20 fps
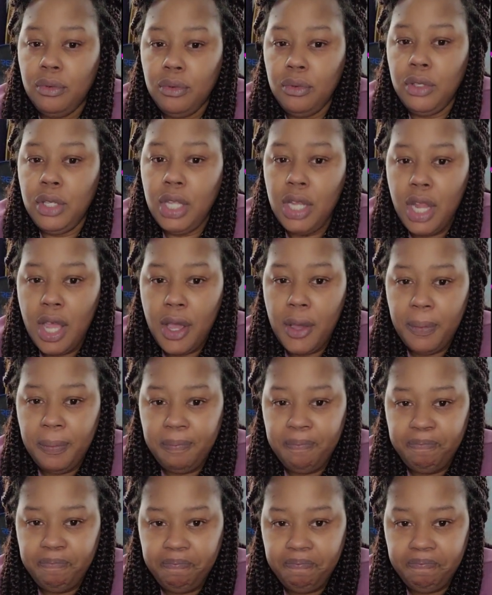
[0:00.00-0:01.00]
you know,
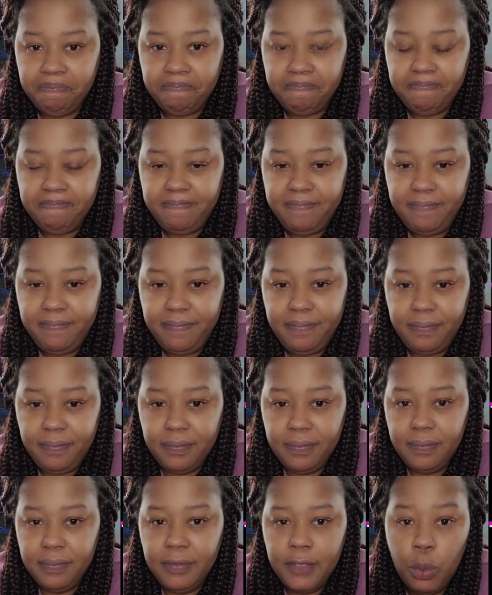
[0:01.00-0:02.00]

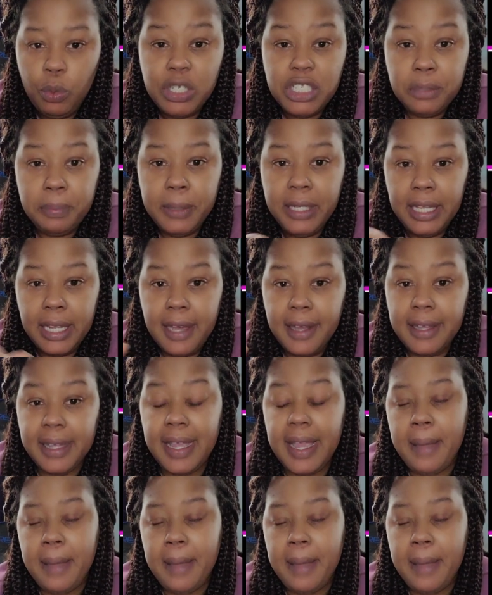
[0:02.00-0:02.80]
wish me luck